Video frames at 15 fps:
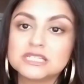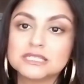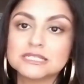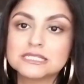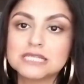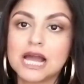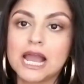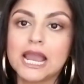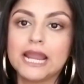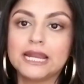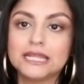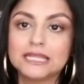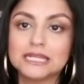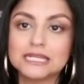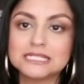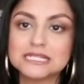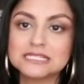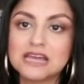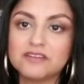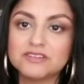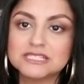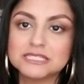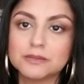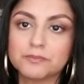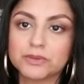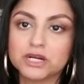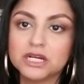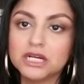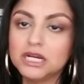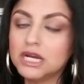to the side and then it does have a
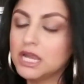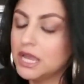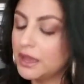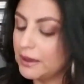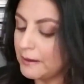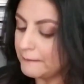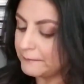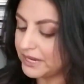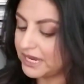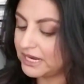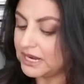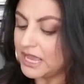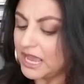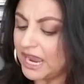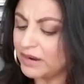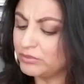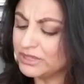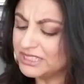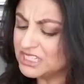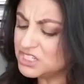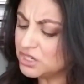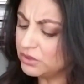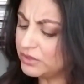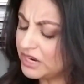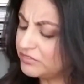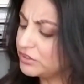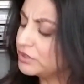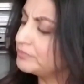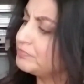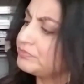zipper, but I really don't
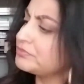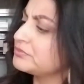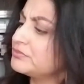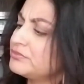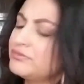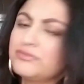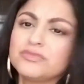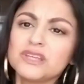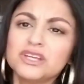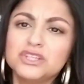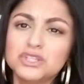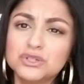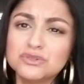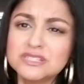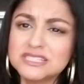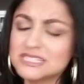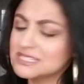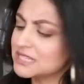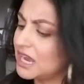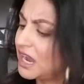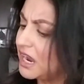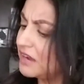ever use this guy.